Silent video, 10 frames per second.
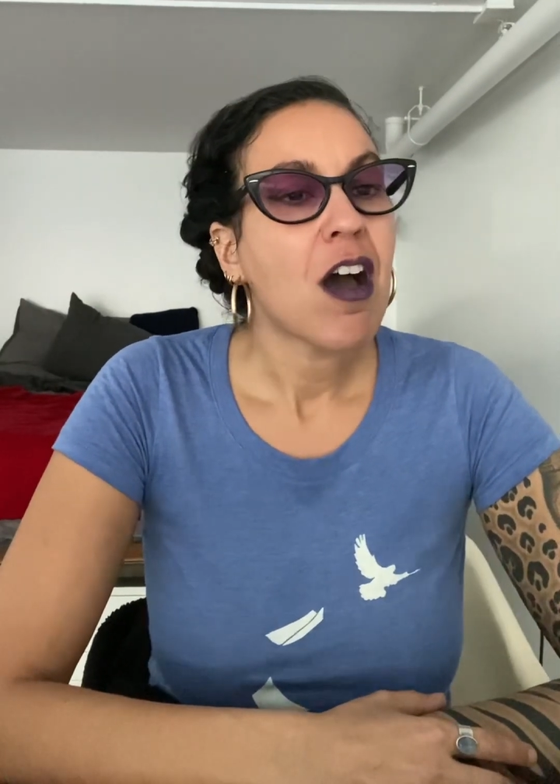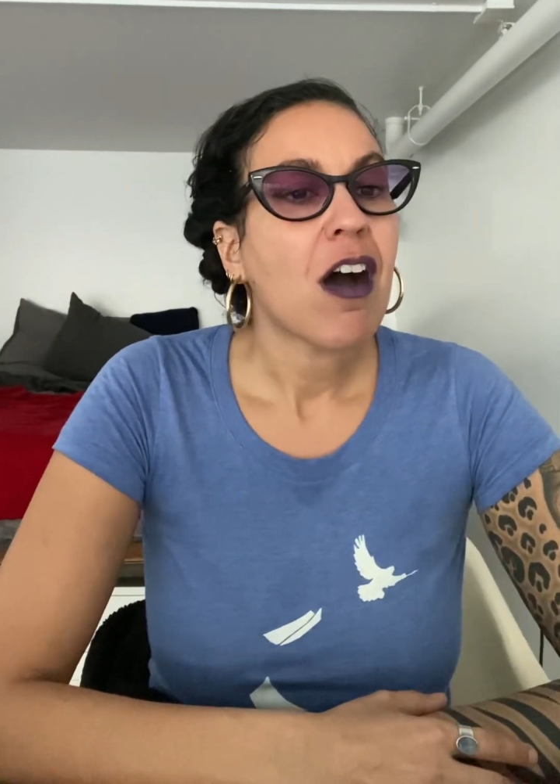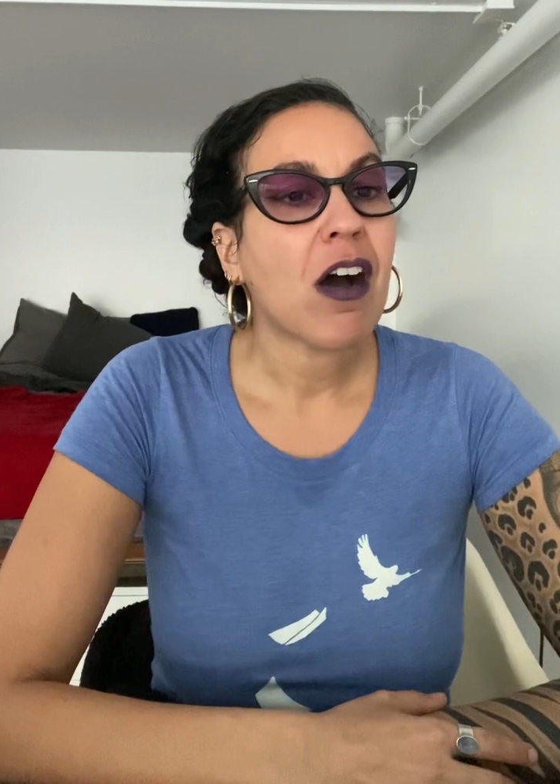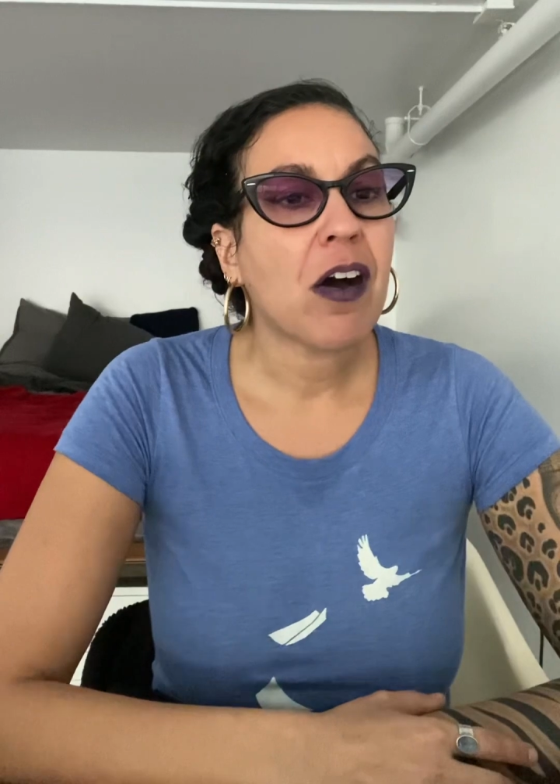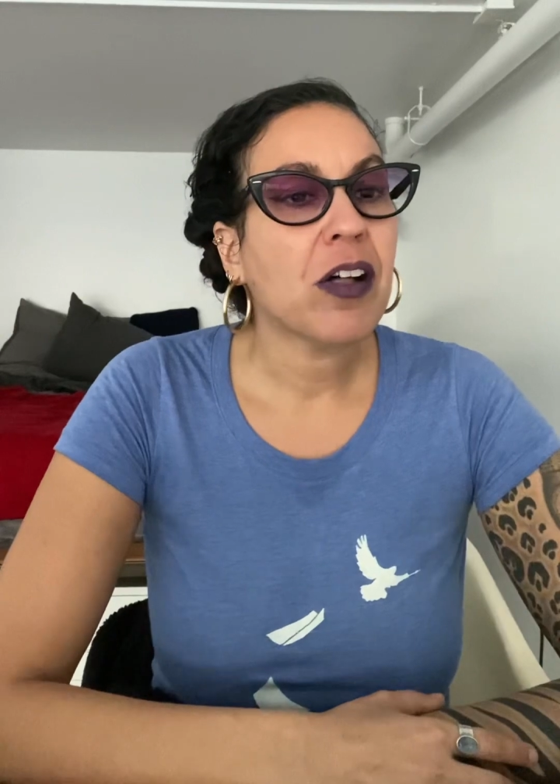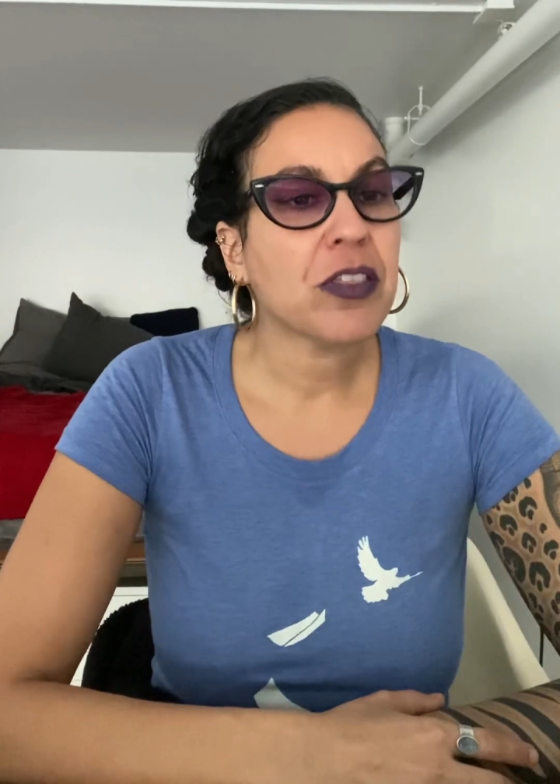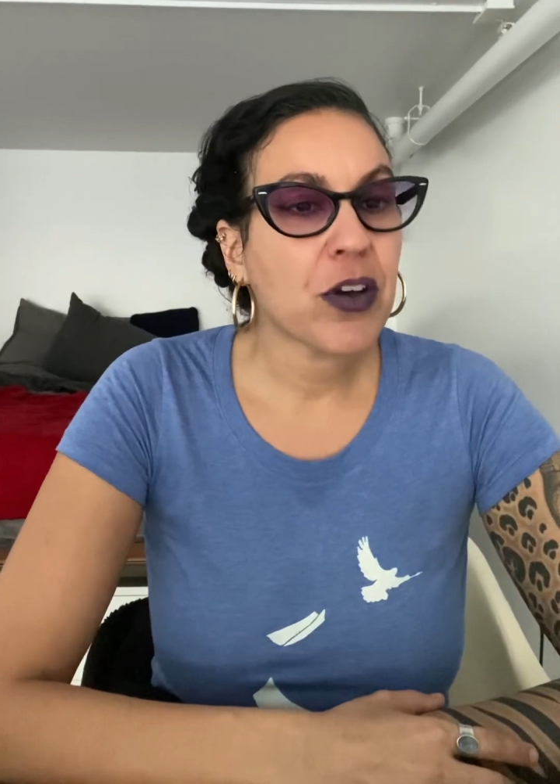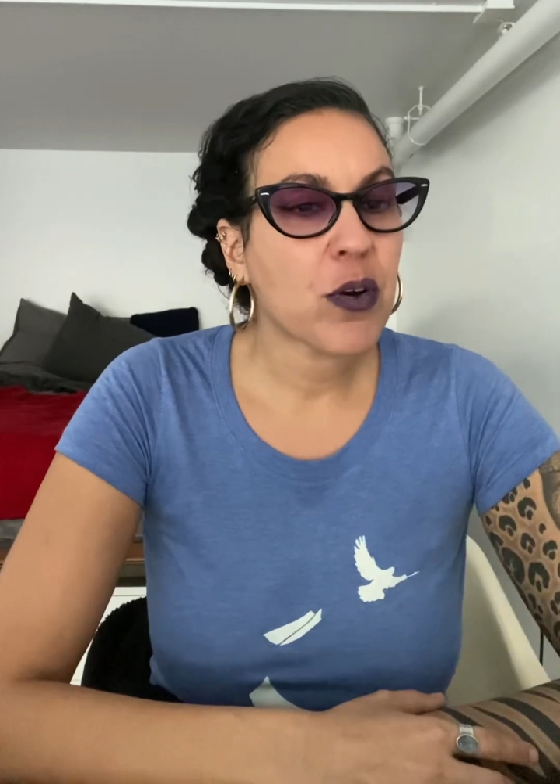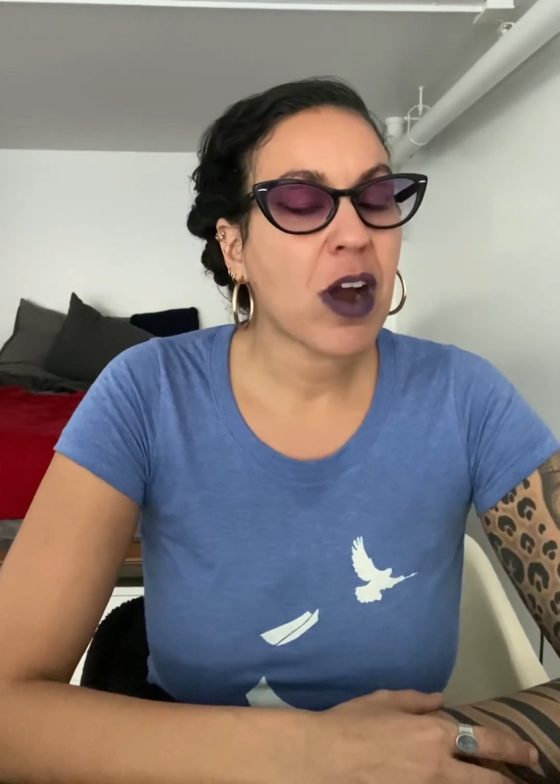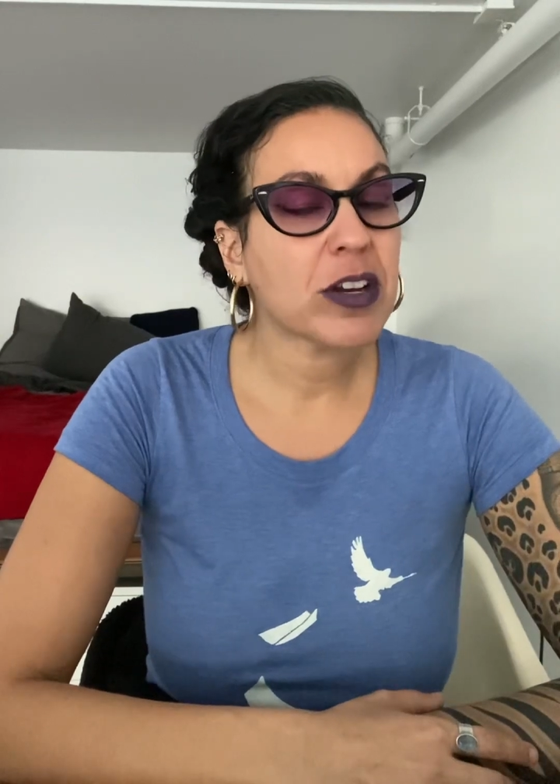
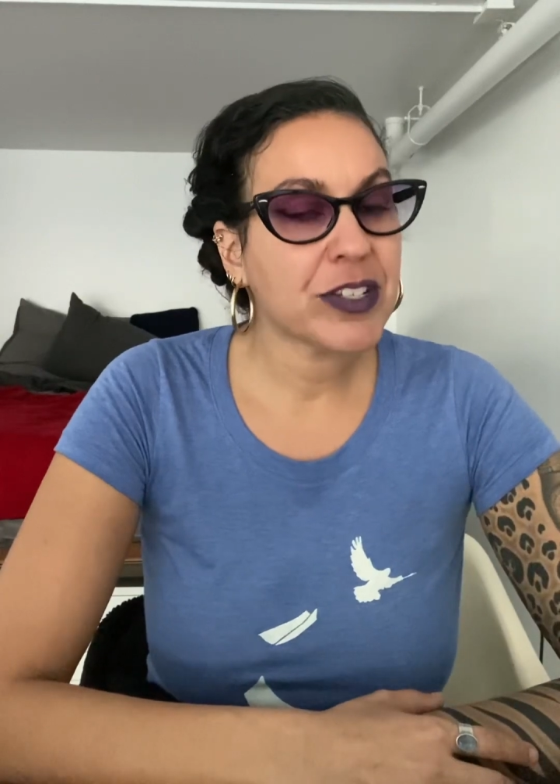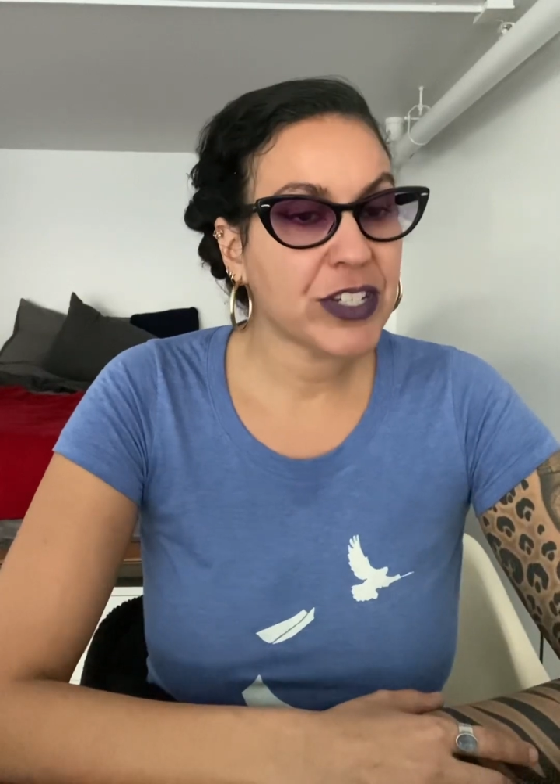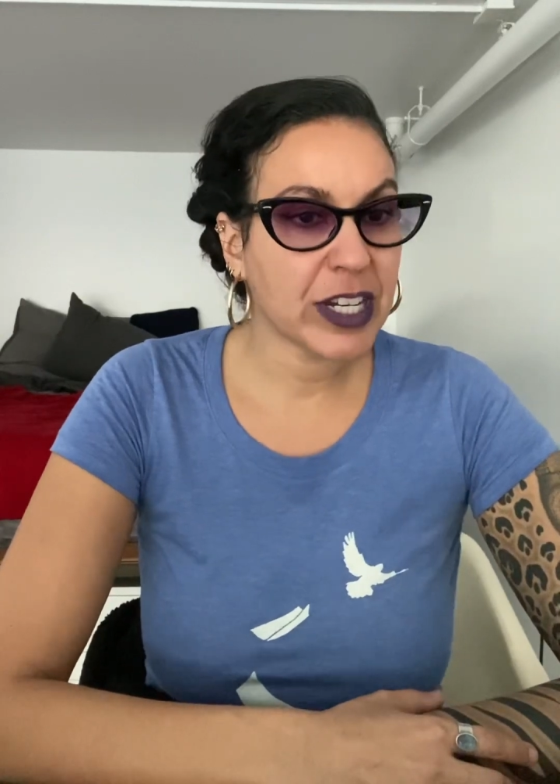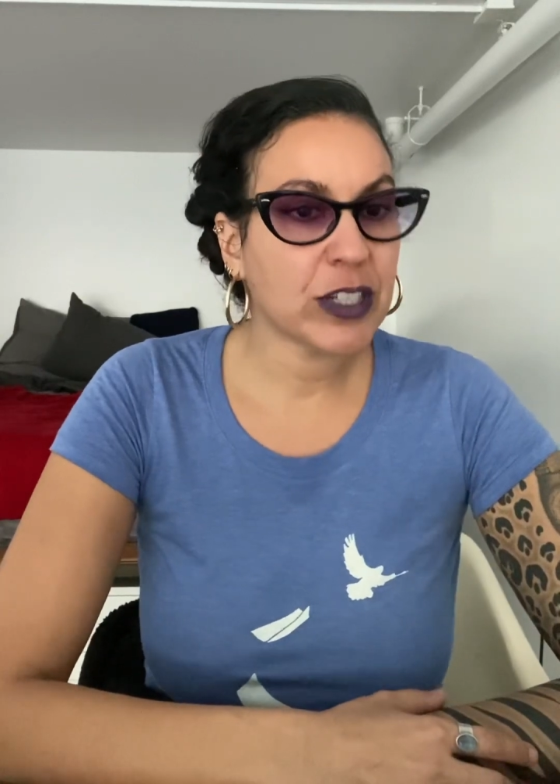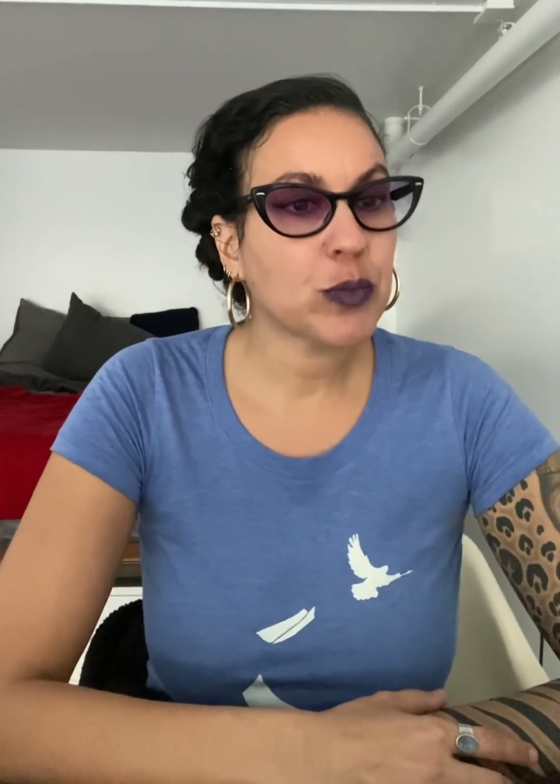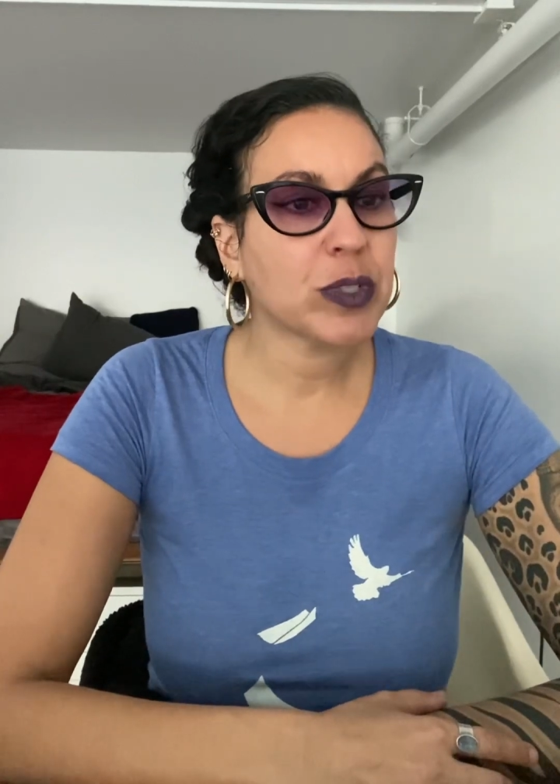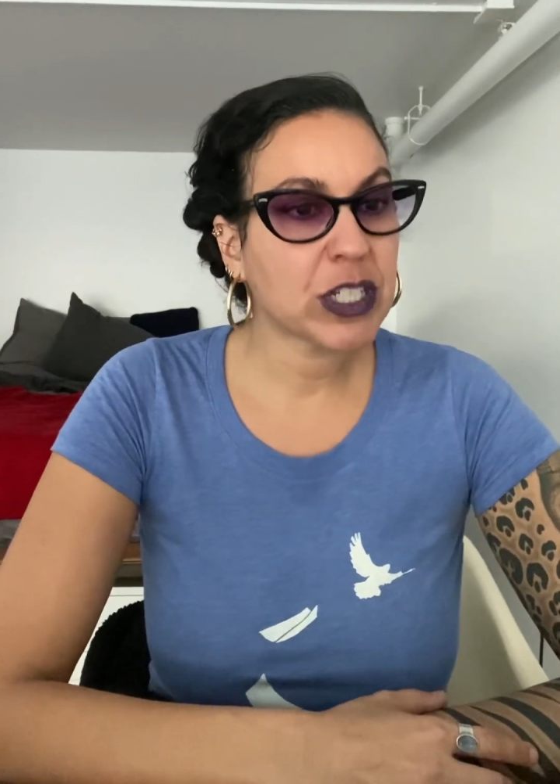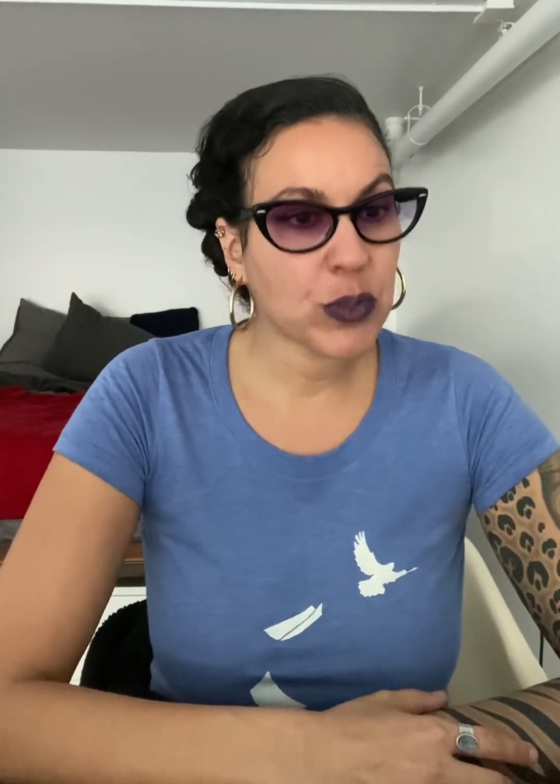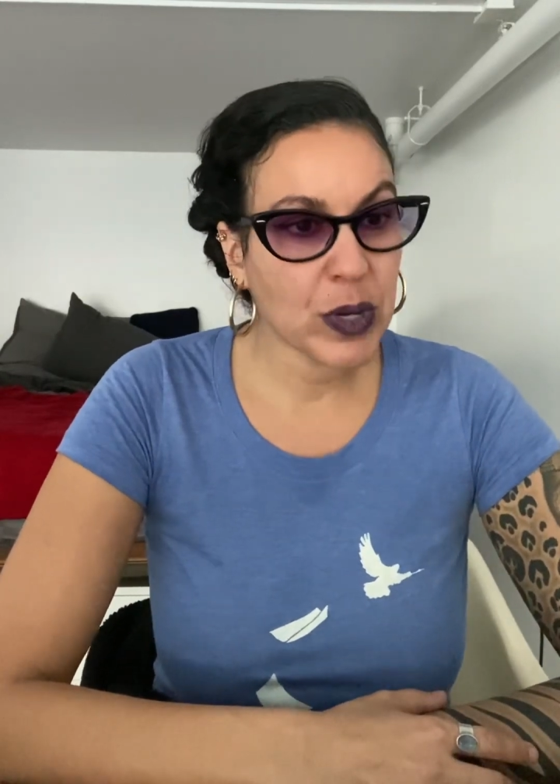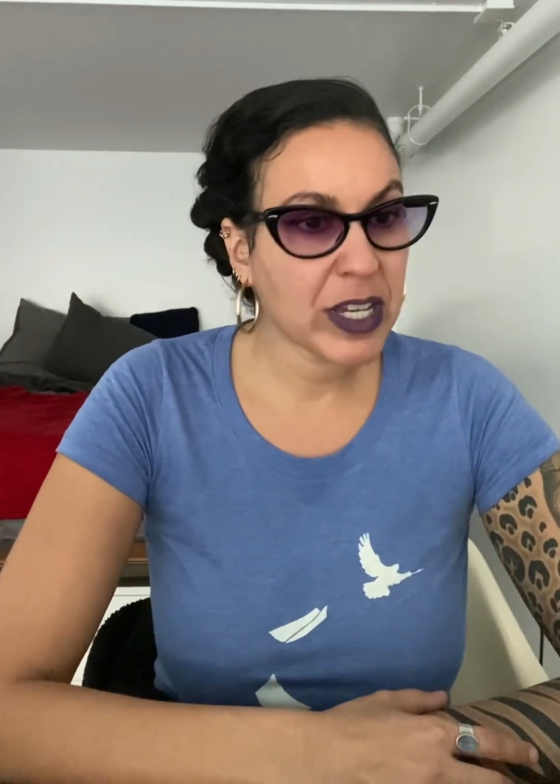Although our stint was
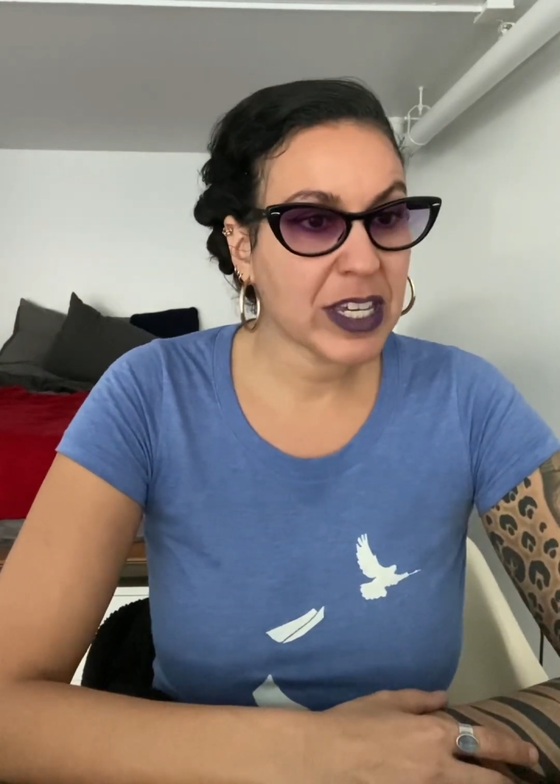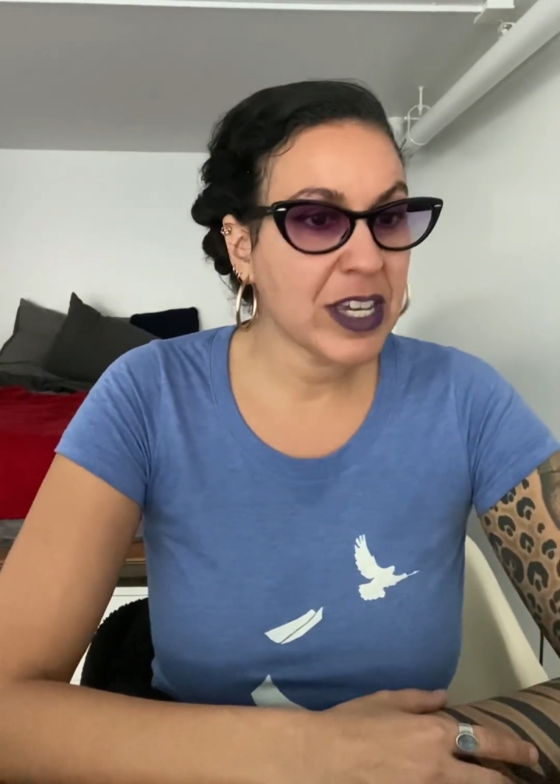quick,